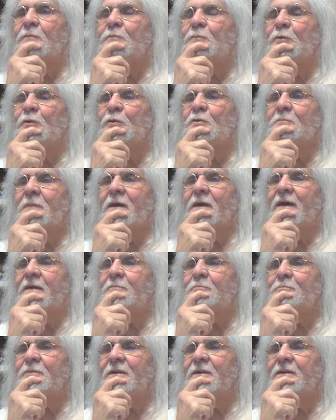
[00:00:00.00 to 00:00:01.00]
the
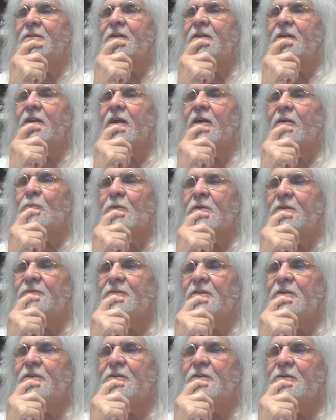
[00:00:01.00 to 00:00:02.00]
Moonman pin that I
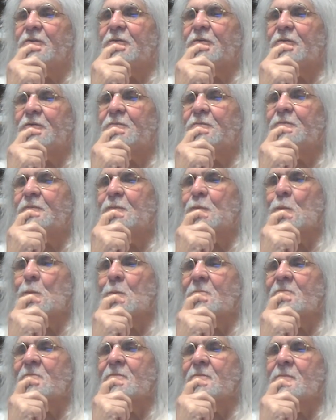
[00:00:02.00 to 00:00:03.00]
reviewed.
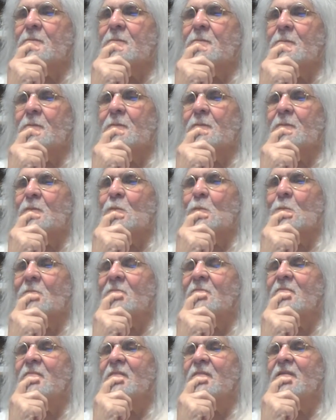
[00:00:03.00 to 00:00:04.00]
Hmm.
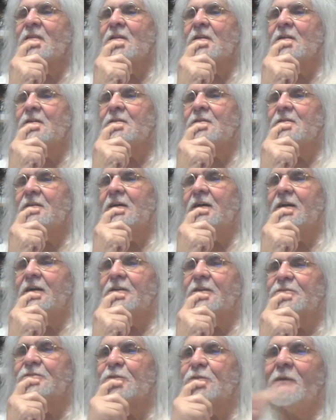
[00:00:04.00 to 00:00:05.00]
I
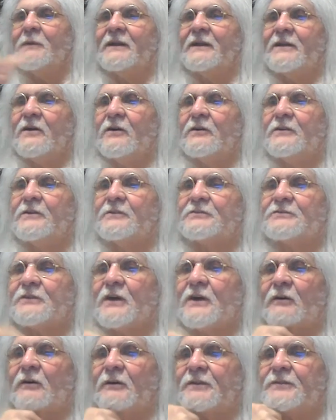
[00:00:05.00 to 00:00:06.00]
guess nobody on here
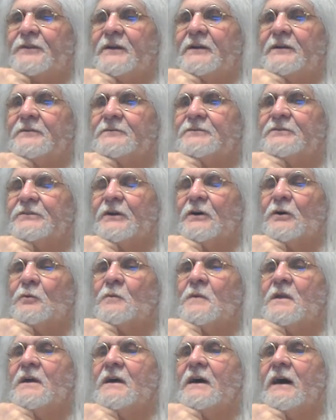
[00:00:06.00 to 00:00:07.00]
saw it then. So,
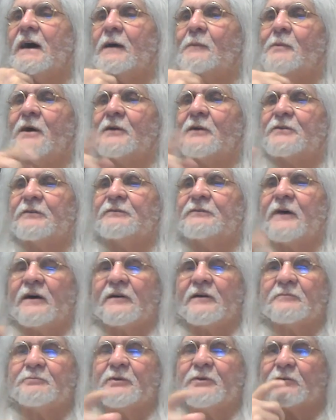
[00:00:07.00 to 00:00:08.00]
how about the
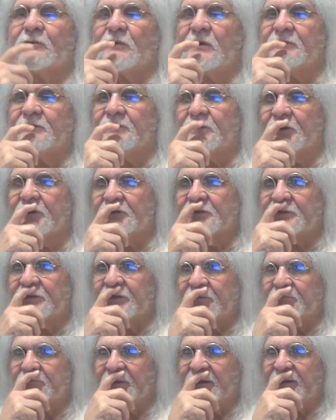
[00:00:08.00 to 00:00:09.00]
fountain pen
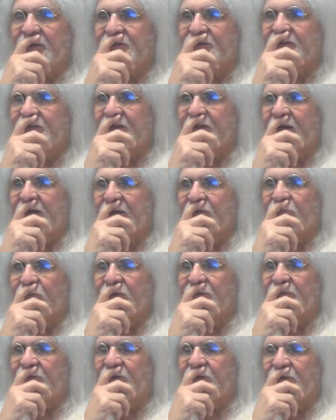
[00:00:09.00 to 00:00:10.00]
revolution pin that I
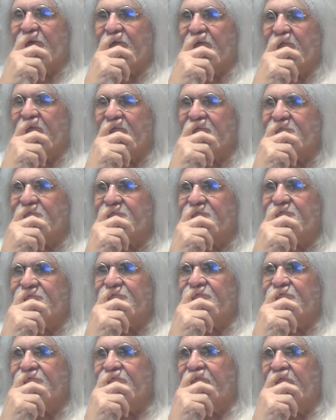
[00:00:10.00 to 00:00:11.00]
reviewed?
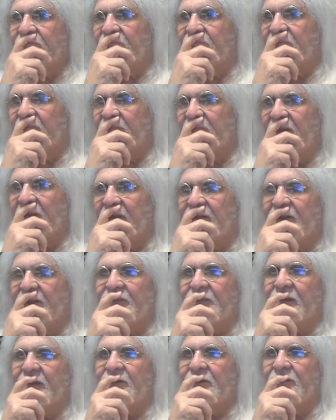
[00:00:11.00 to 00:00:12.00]

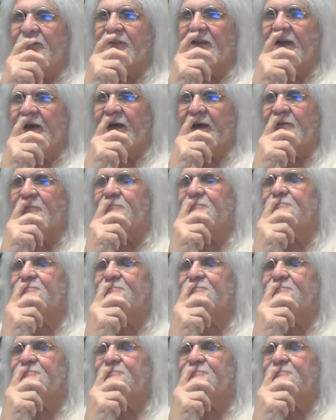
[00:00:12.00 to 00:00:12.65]
Anything on that?